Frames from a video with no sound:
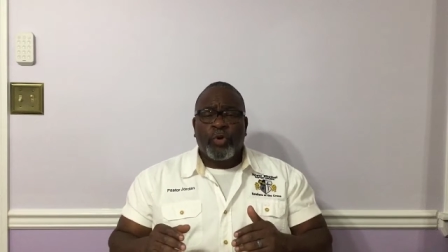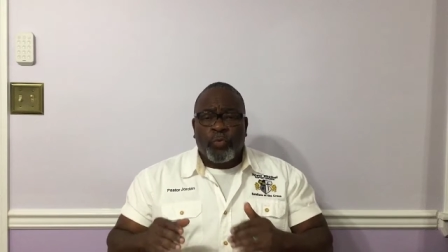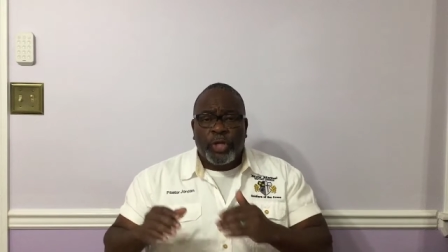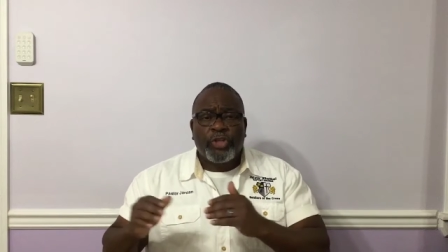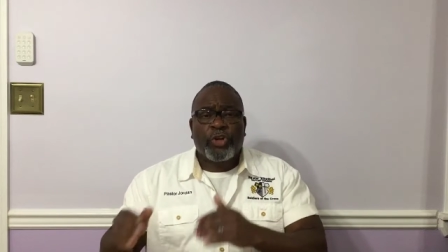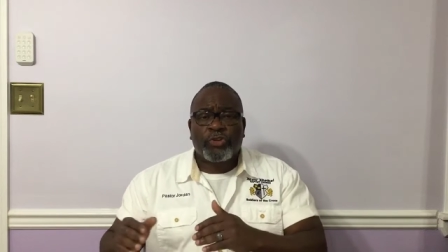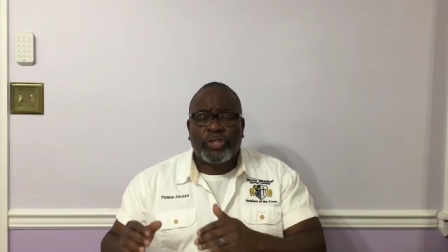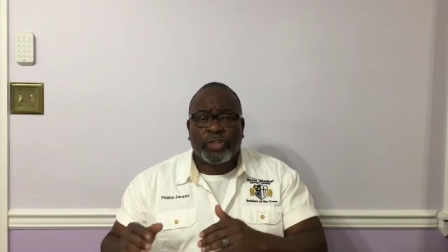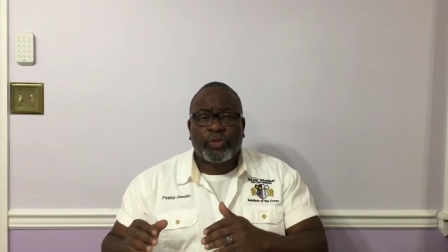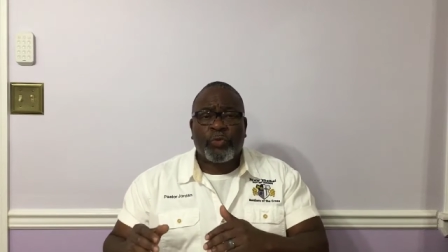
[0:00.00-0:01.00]
when your
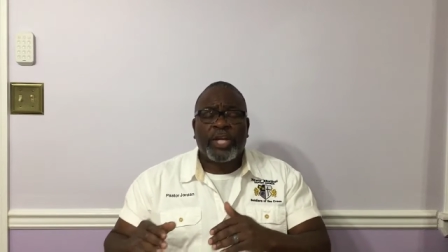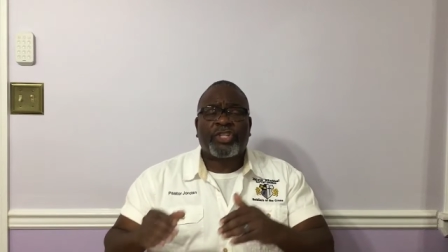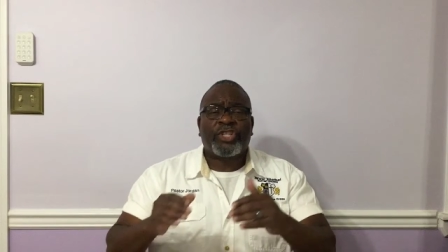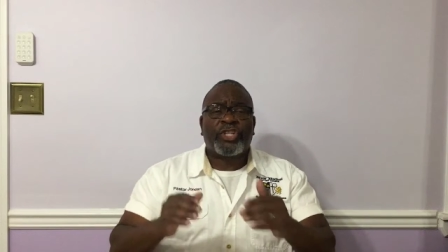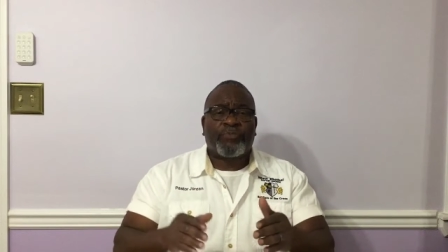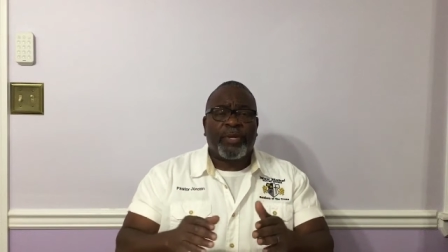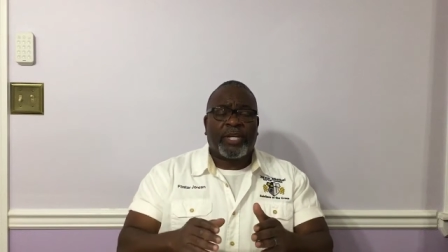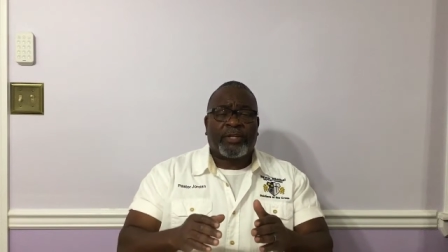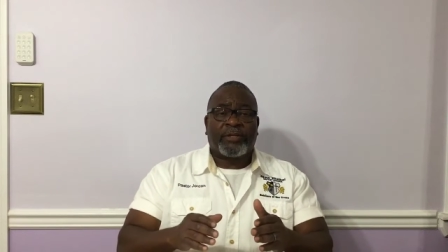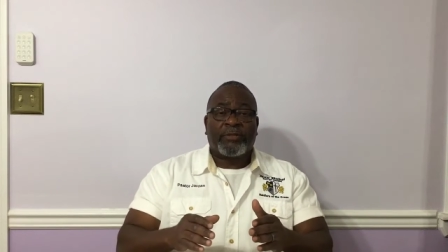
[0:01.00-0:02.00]
situation is
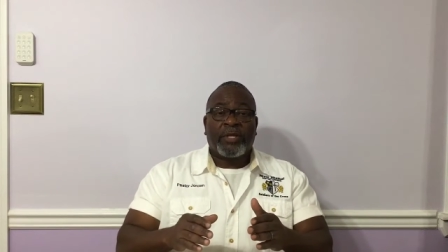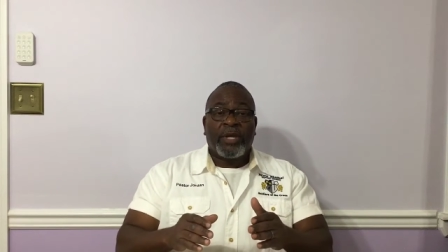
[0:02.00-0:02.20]
bigger?